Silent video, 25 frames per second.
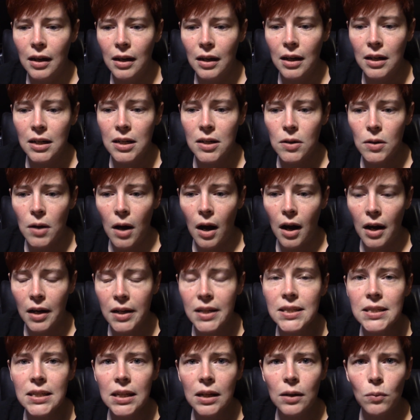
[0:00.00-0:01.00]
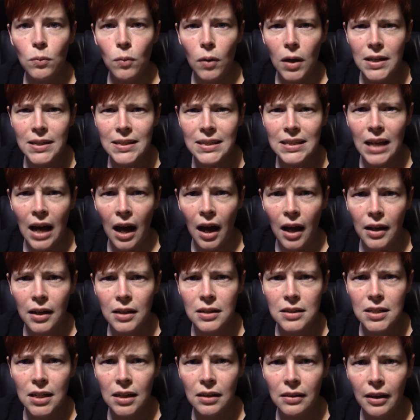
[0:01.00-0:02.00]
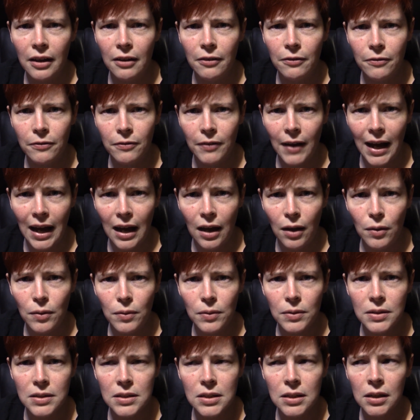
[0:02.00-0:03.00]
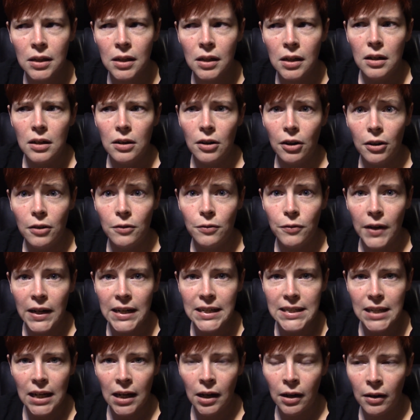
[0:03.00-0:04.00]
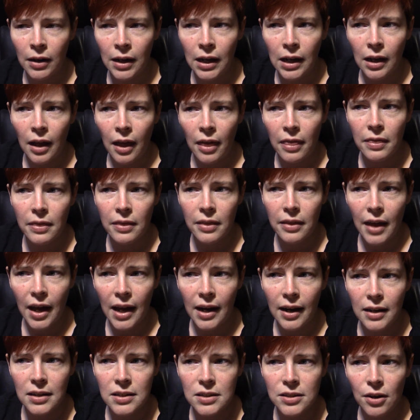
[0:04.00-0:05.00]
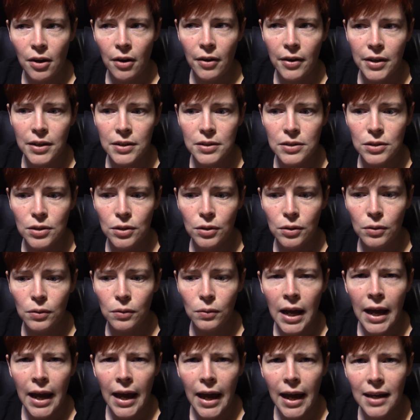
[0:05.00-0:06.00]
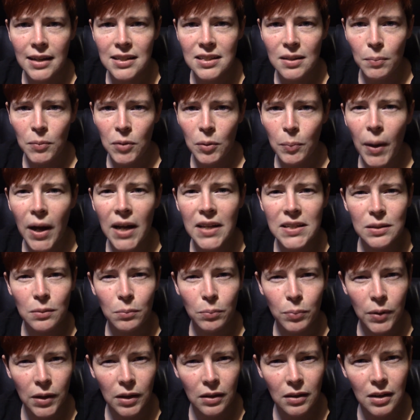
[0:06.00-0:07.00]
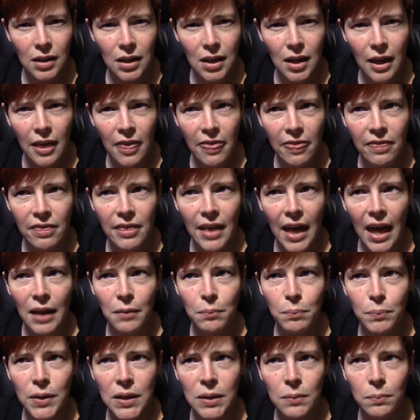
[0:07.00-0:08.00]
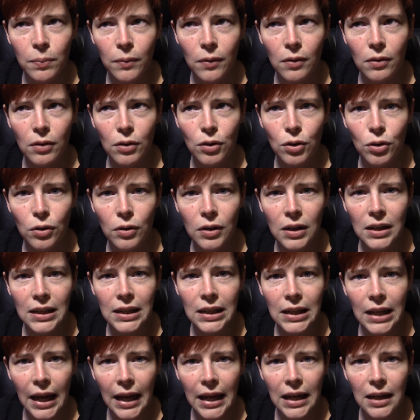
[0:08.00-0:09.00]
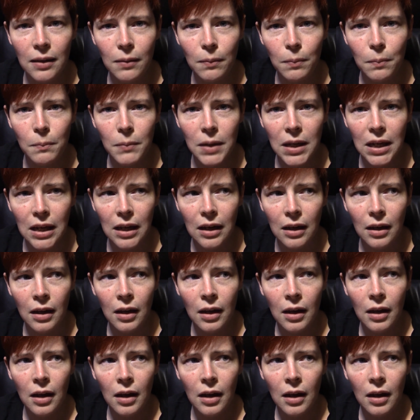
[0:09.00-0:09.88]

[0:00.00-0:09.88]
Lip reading: And it honestly was not until I found Nerdfighter that I started to accept the possibility that people could like me